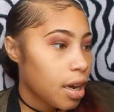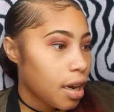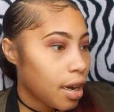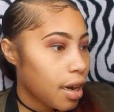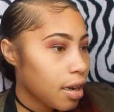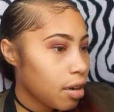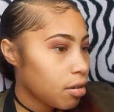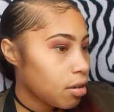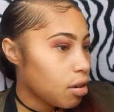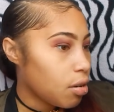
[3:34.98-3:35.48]
I
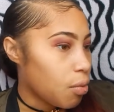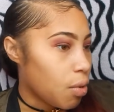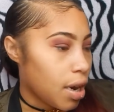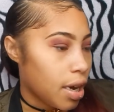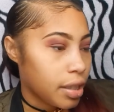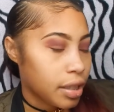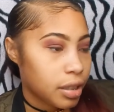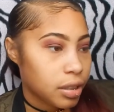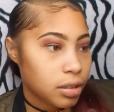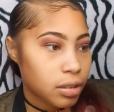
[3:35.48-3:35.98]
don't know
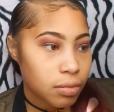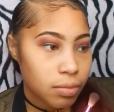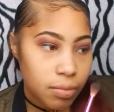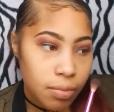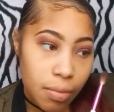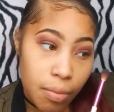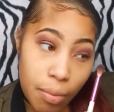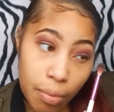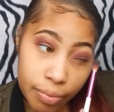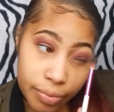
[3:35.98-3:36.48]
why,
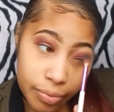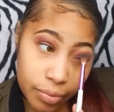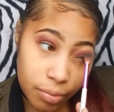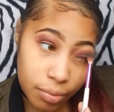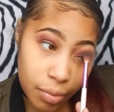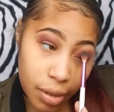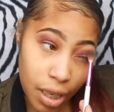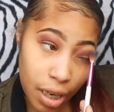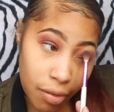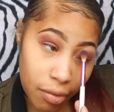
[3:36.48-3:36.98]

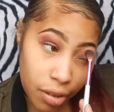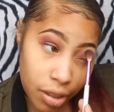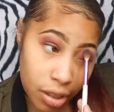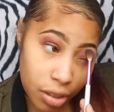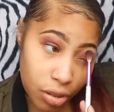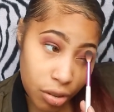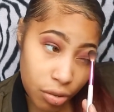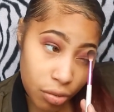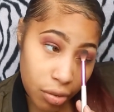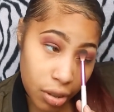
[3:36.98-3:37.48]
but I really
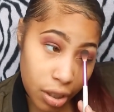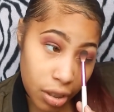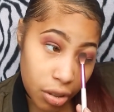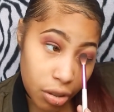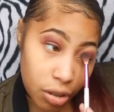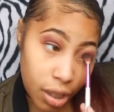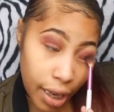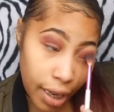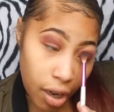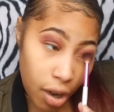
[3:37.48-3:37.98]
do want to
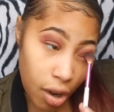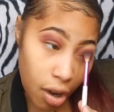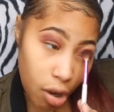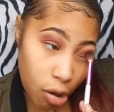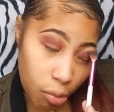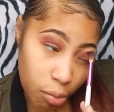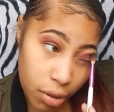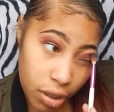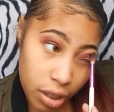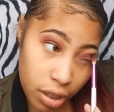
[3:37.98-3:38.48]
do like a whole
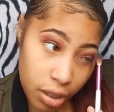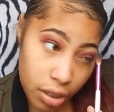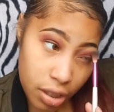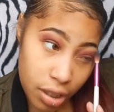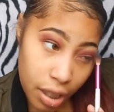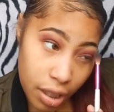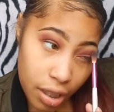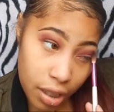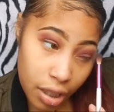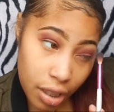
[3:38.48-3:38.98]
bunch,
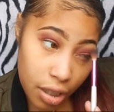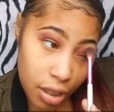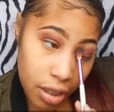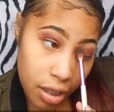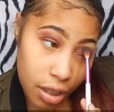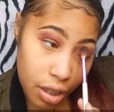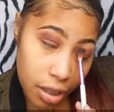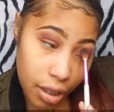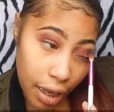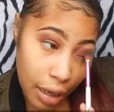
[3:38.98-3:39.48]
like
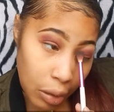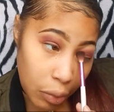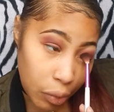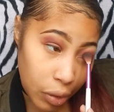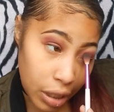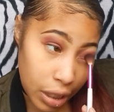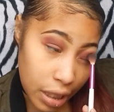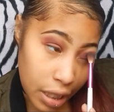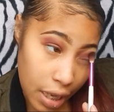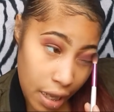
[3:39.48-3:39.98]
like
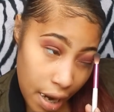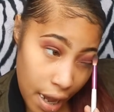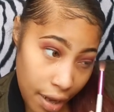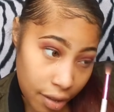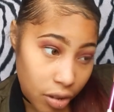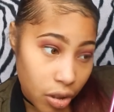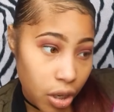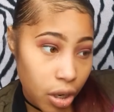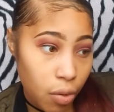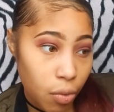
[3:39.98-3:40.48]
really get out
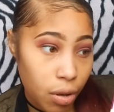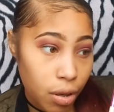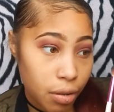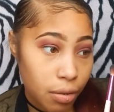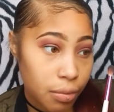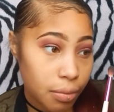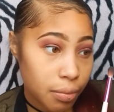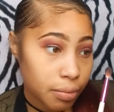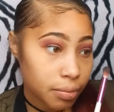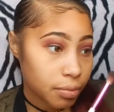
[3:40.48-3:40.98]
there
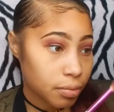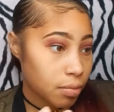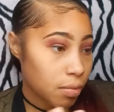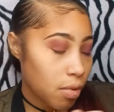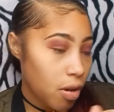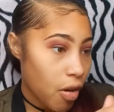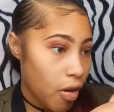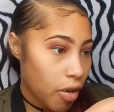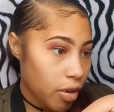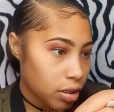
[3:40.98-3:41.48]

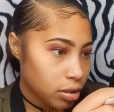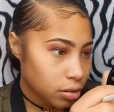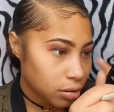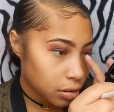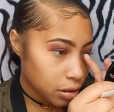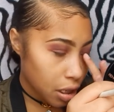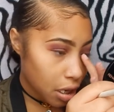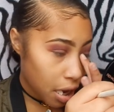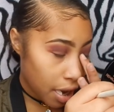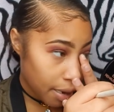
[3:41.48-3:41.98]
with. Ooh, is that
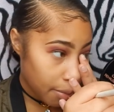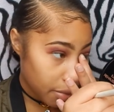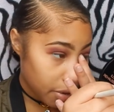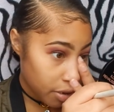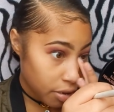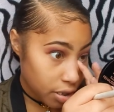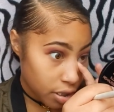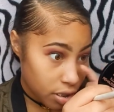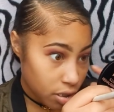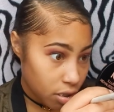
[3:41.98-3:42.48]
an
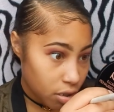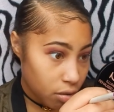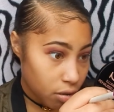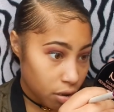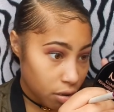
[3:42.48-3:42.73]
eyeliner? So